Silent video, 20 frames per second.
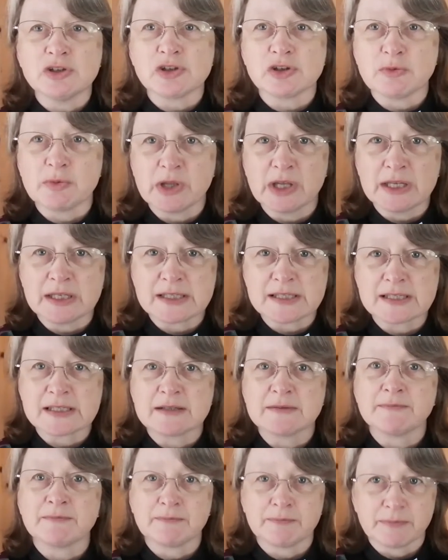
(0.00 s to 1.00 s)
can do with
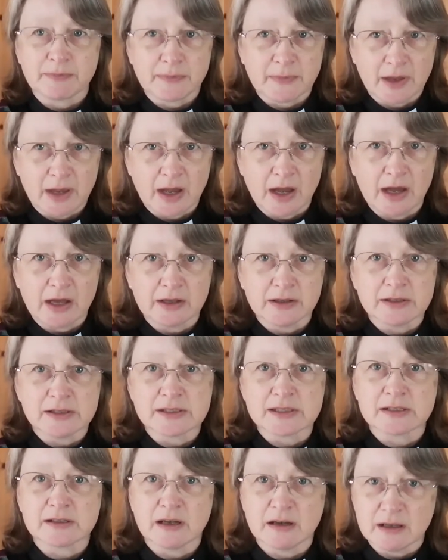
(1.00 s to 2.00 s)
it
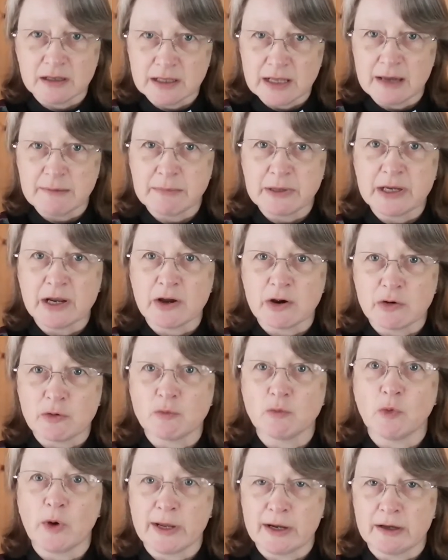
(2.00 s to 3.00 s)
and let me know
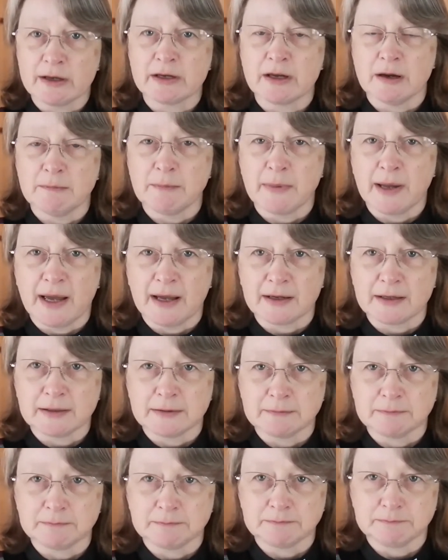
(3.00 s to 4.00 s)
when I come
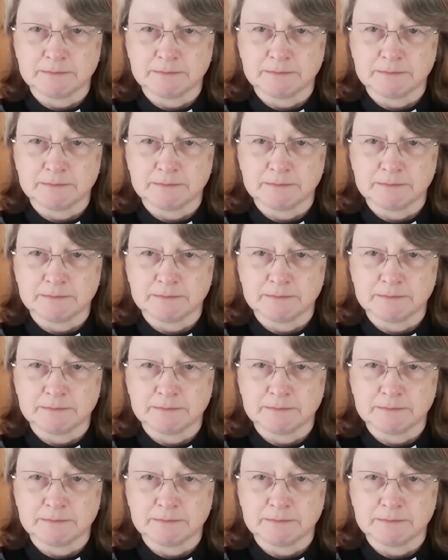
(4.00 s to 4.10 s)
back.